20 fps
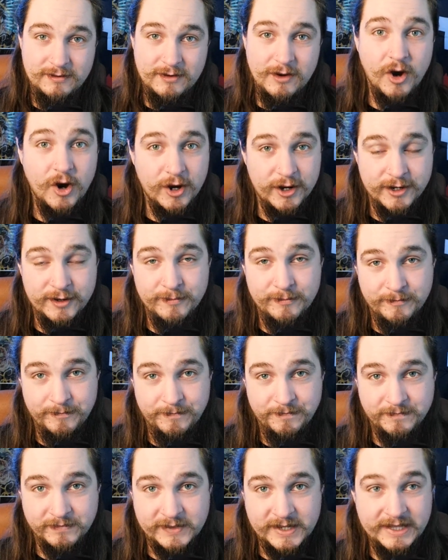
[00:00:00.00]
on him.
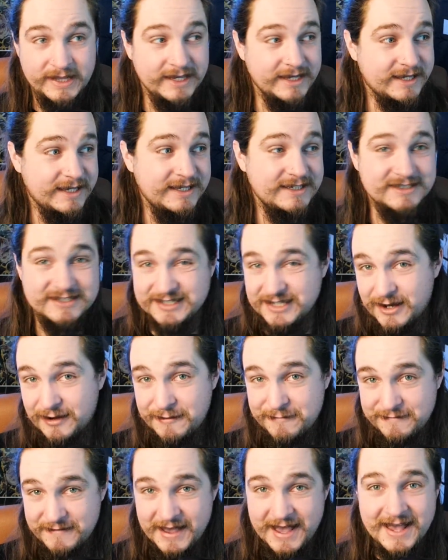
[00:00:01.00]
Like, he's
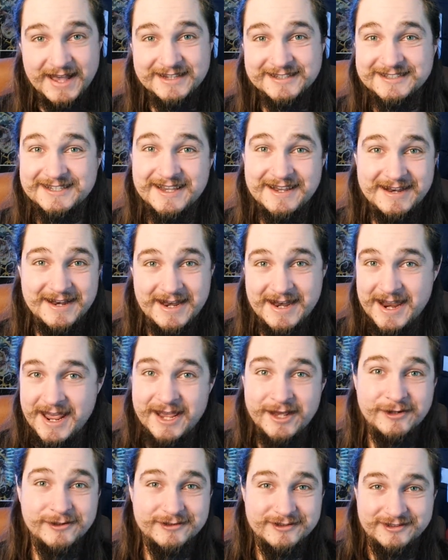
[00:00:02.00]
tough as
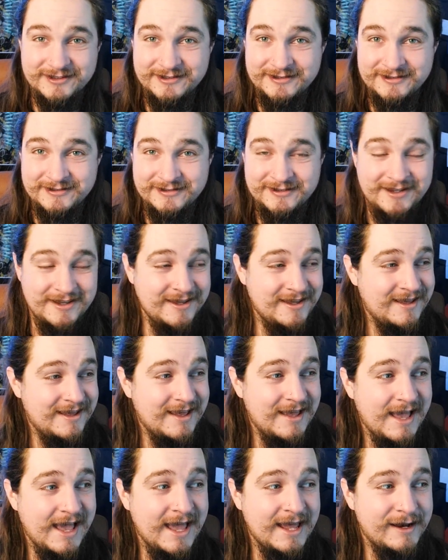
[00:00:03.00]
nails.
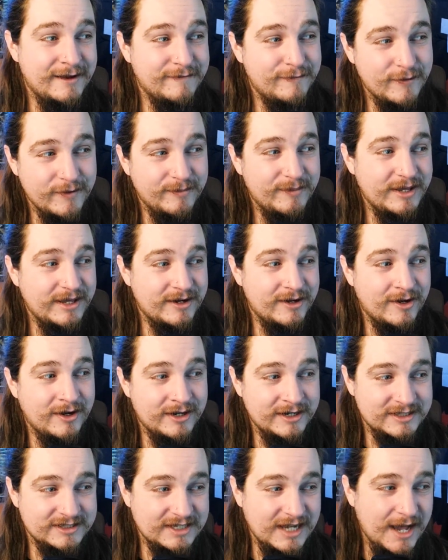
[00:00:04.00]
And if we're being
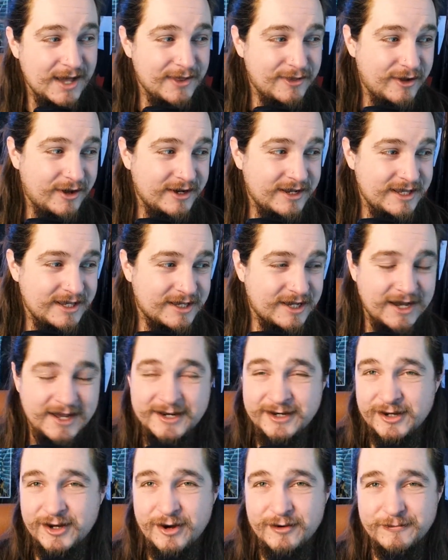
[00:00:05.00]
honest, I thought he kind
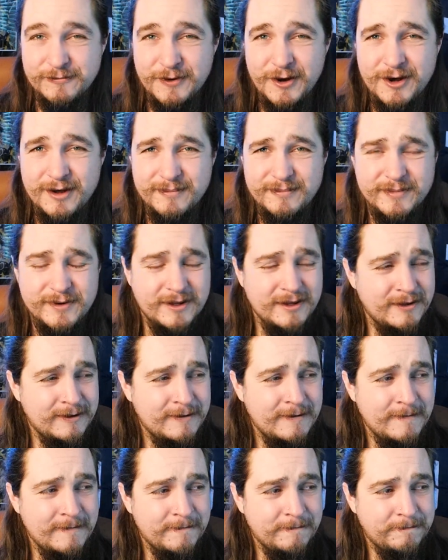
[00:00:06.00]
of got robbed
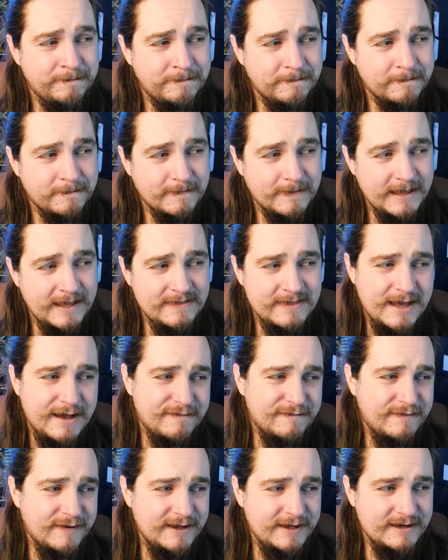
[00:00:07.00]
in that
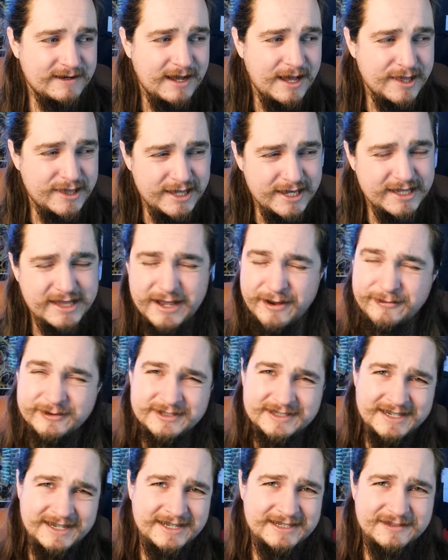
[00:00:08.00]
fight. I think that
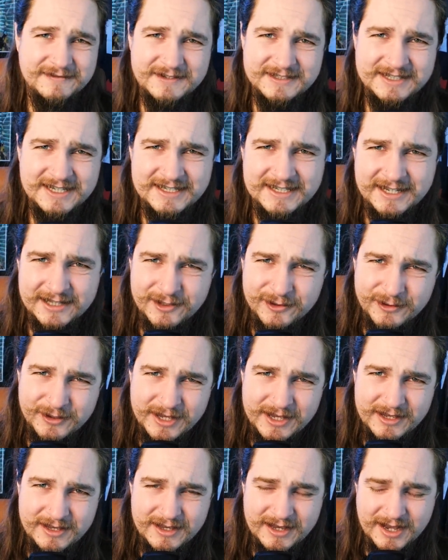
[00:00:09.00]
was against Vicente
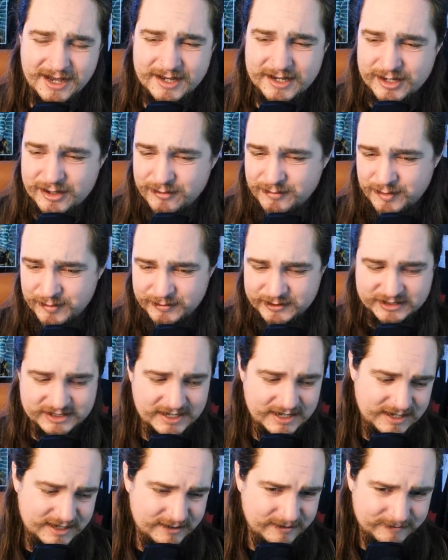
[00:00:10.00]
Luque. I could be
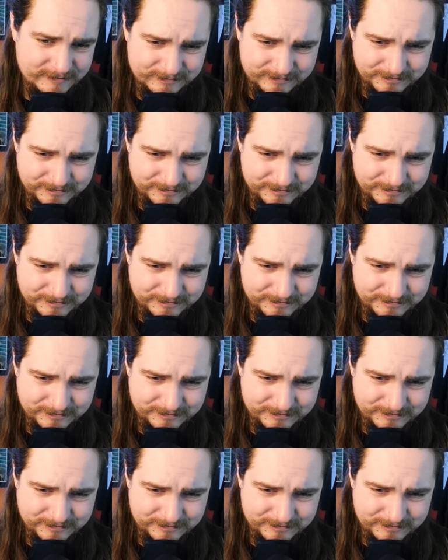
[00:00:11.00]
mistaken.